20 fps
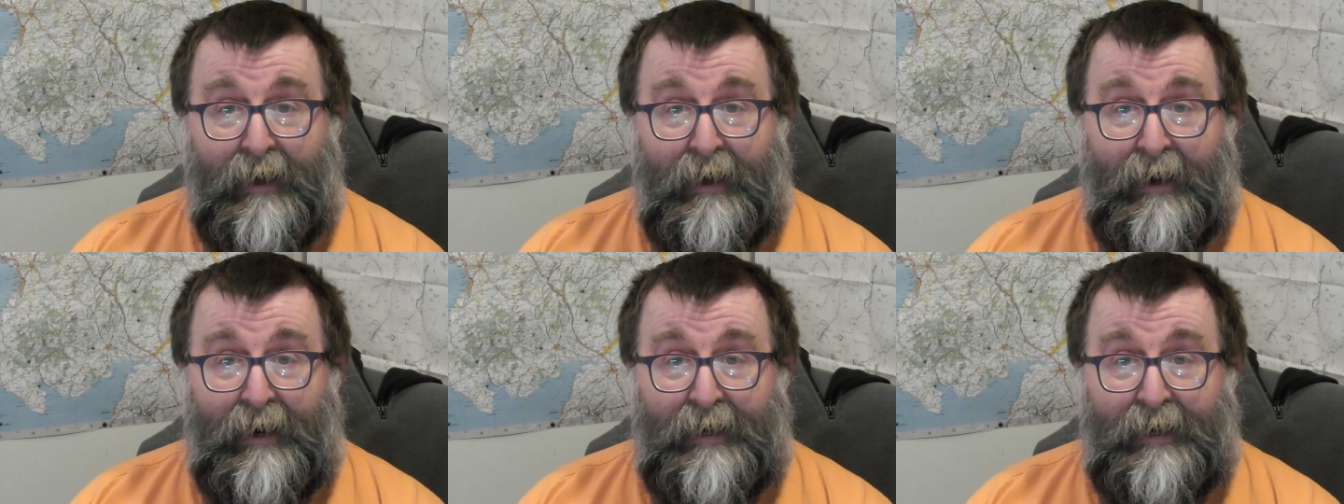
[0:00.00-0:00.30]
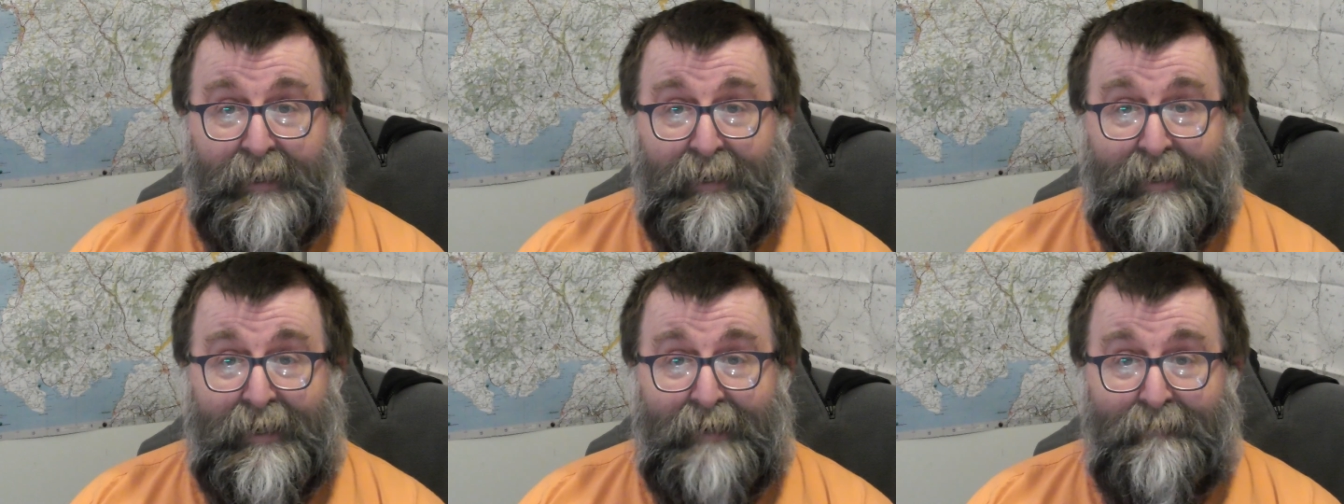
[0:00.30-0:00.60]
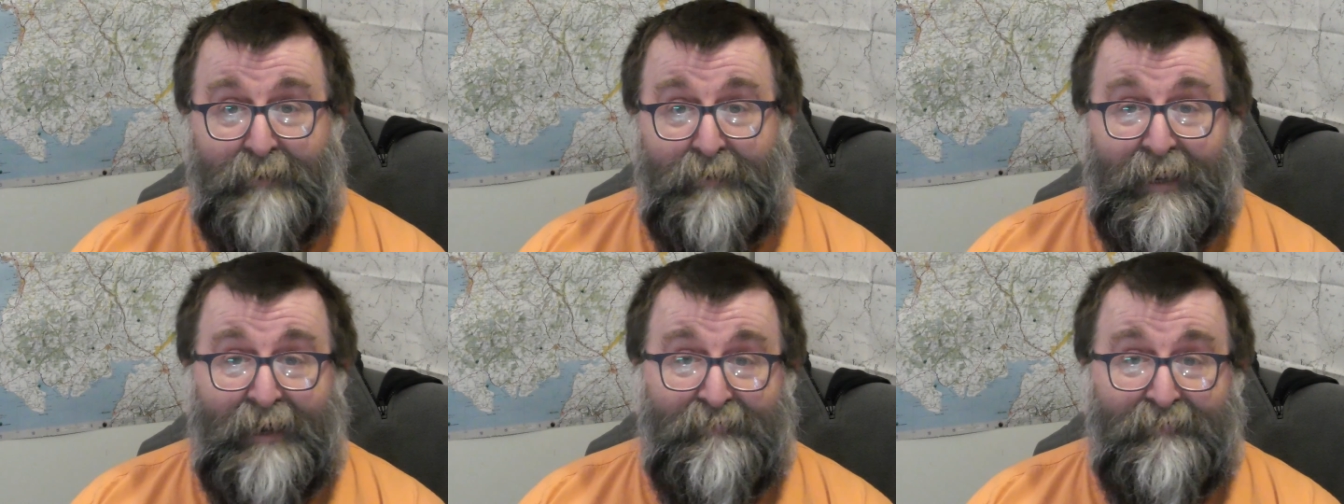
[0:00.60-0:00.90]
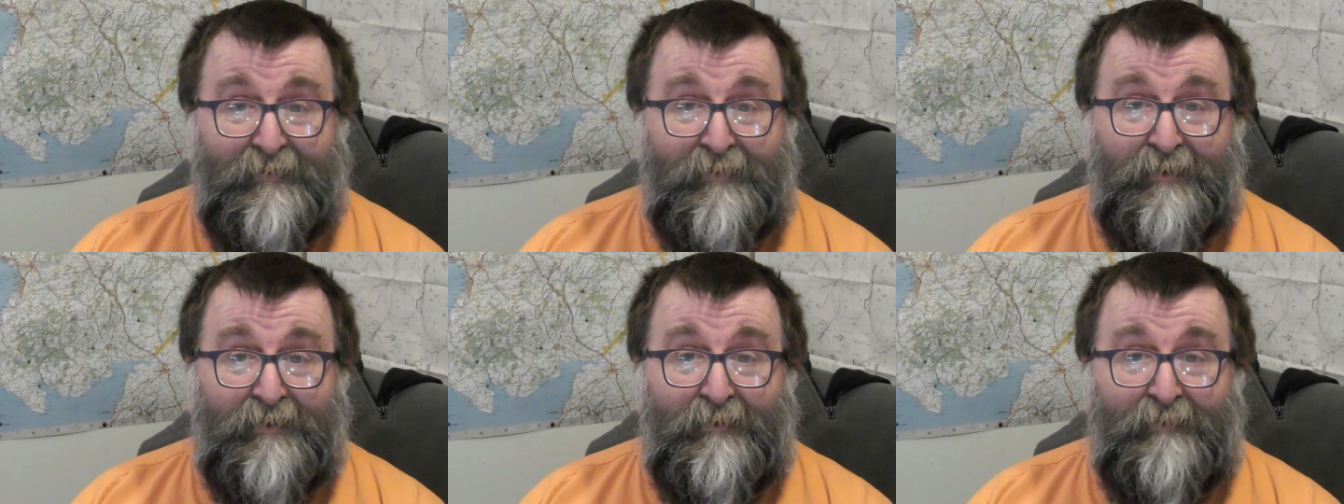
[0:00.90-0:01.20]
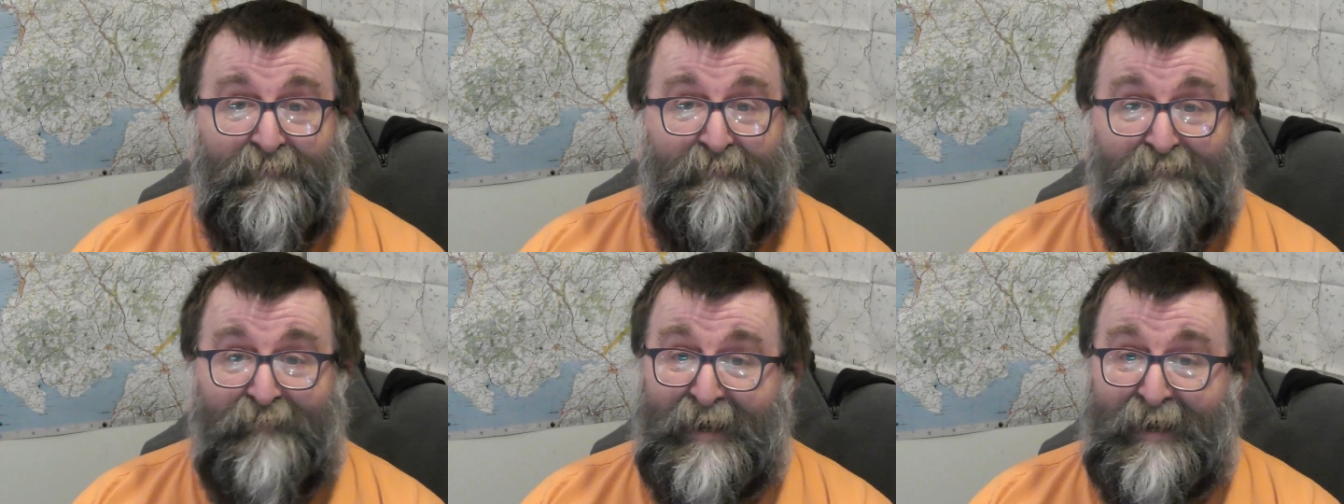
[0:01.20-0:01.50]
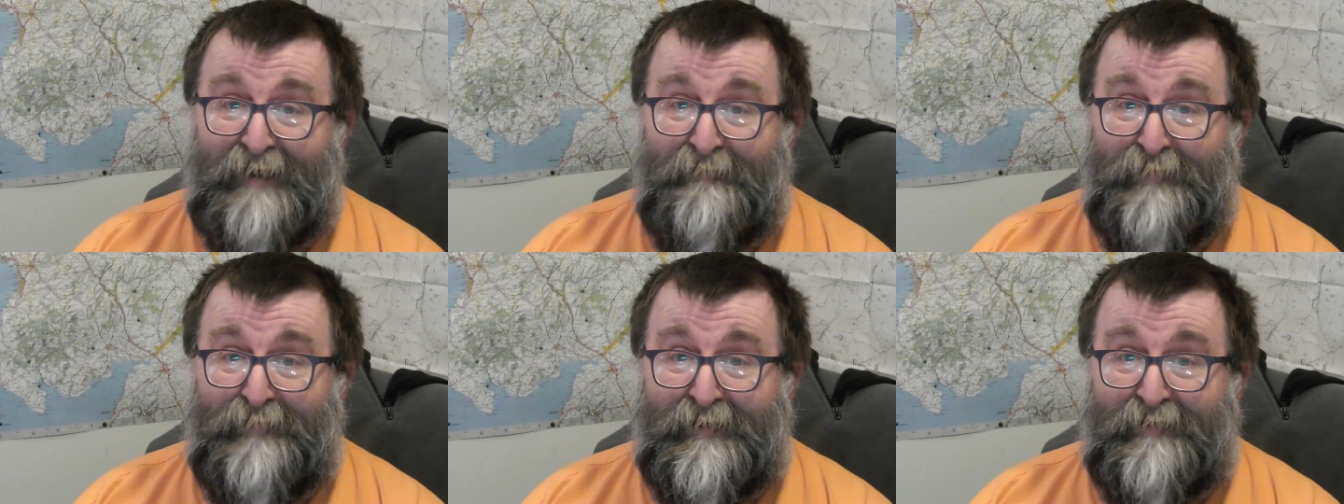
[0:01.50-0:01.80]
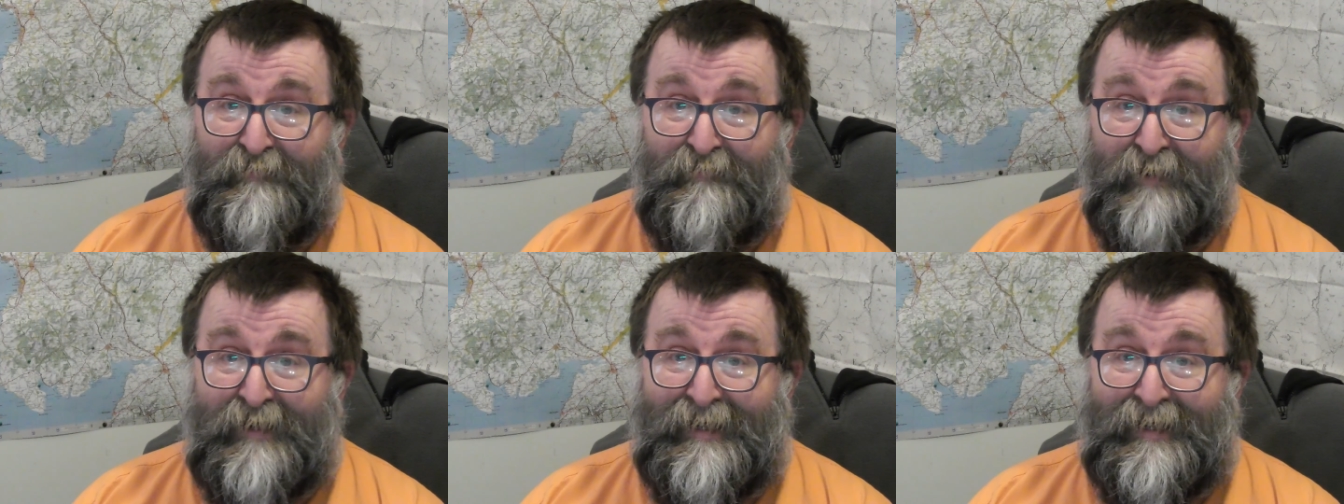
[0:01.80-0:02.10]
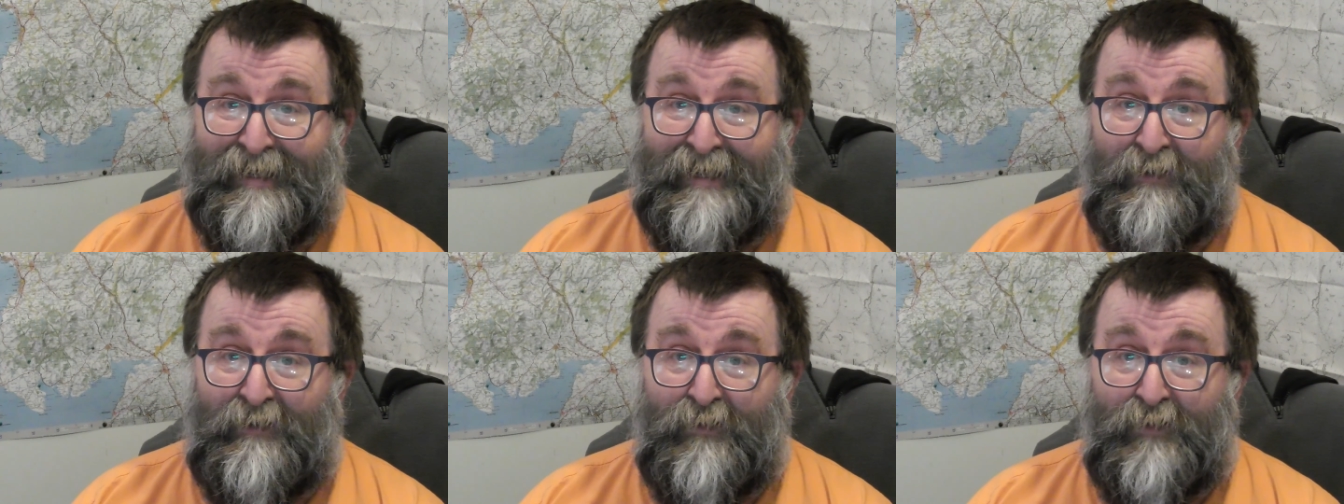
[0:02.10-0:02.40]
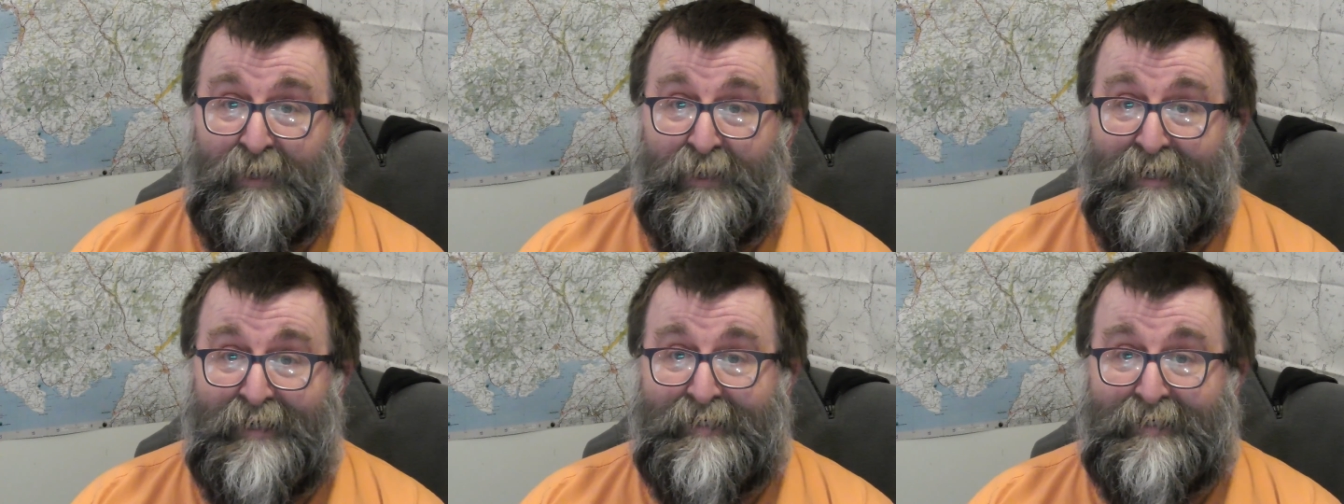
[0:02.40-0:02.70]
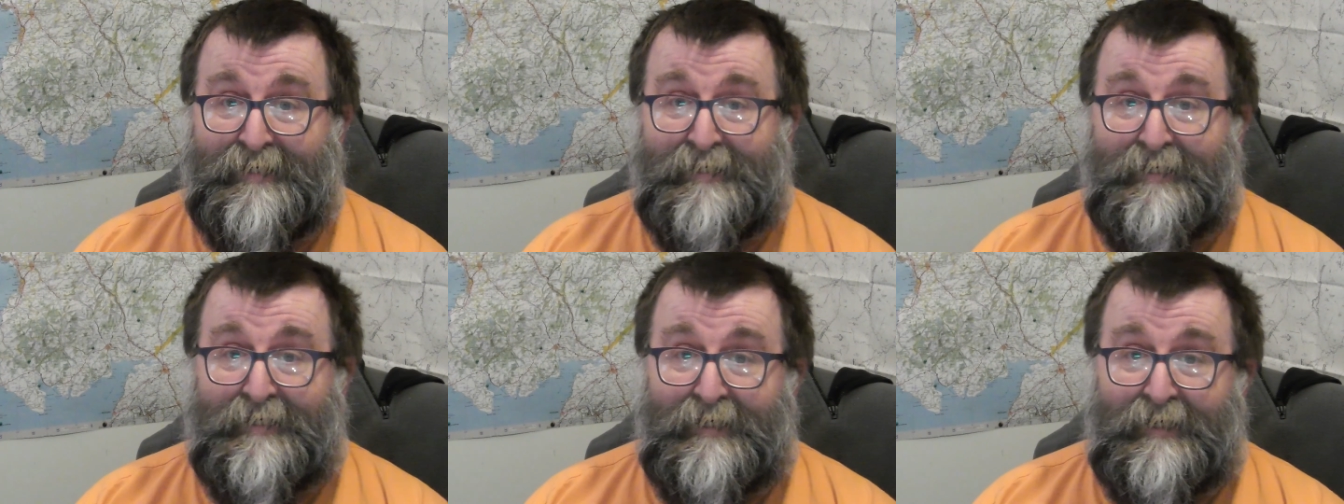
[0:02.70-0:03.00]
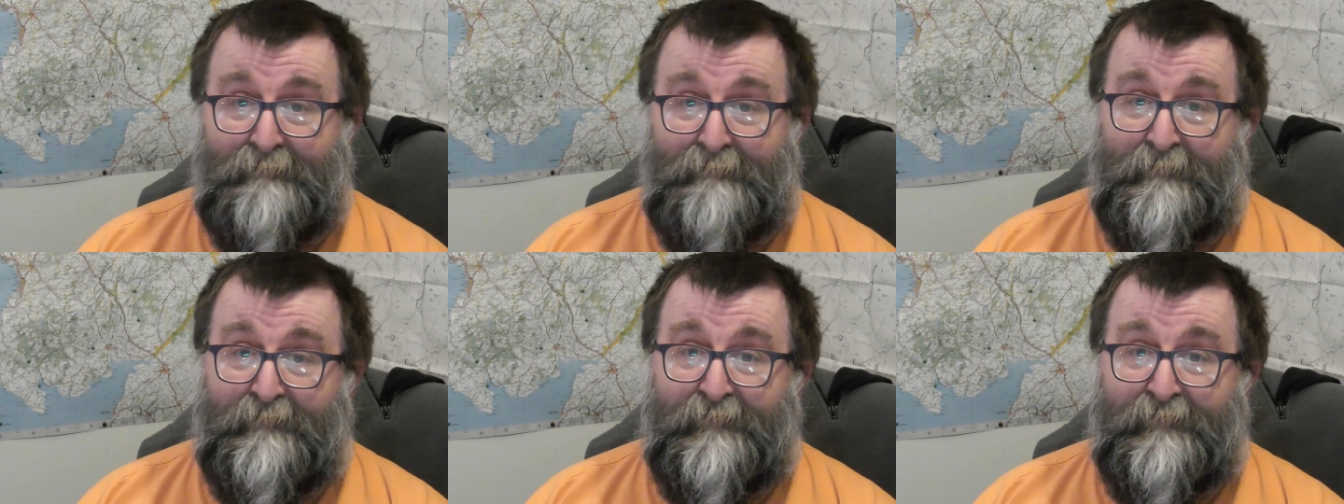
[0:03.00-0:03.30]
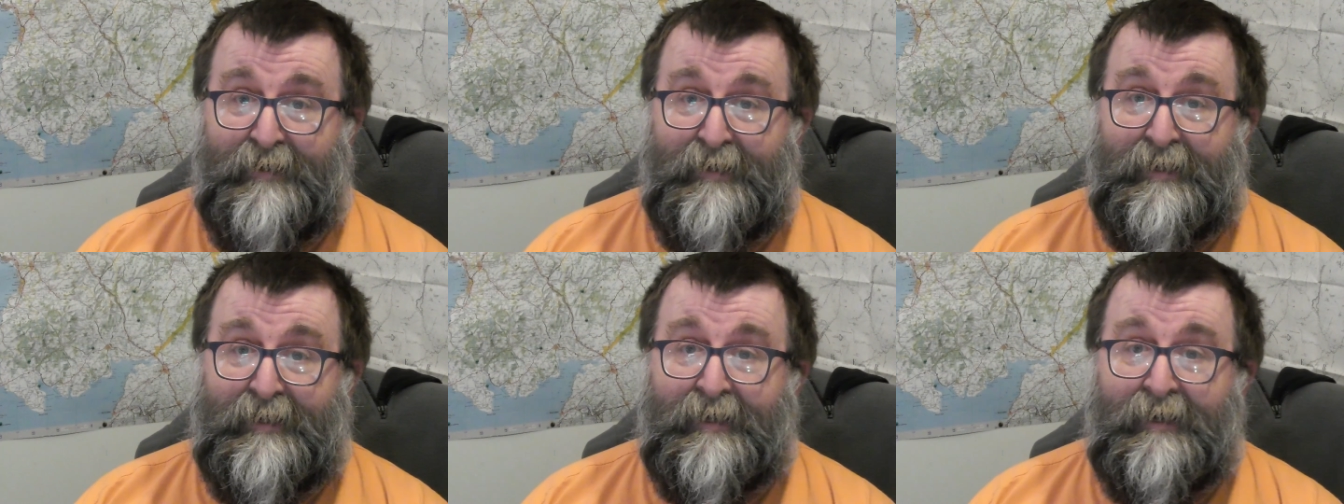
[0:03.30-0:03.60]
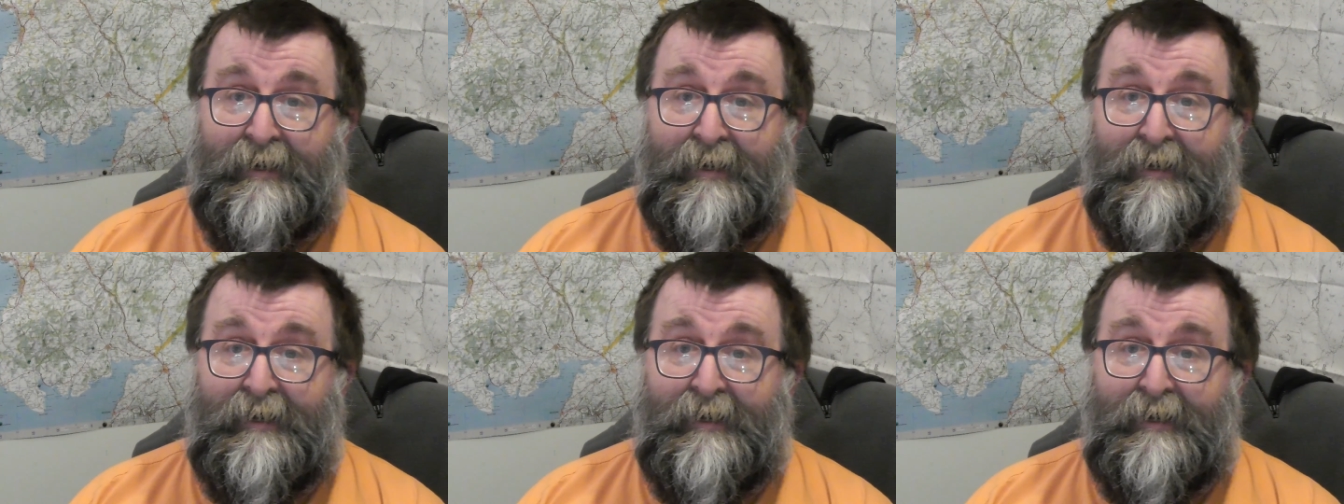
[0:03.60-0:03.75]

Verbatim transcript: And I'm going to have to do a fair bit of reading on this, I'm afraid,